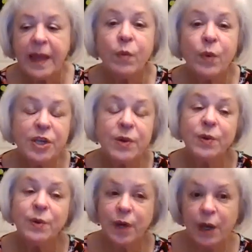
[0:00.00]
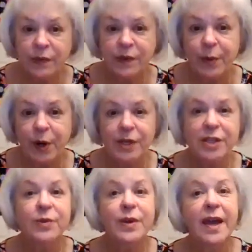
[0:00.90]
and when you host a party
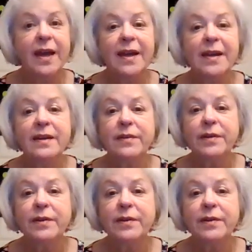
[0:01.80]
you get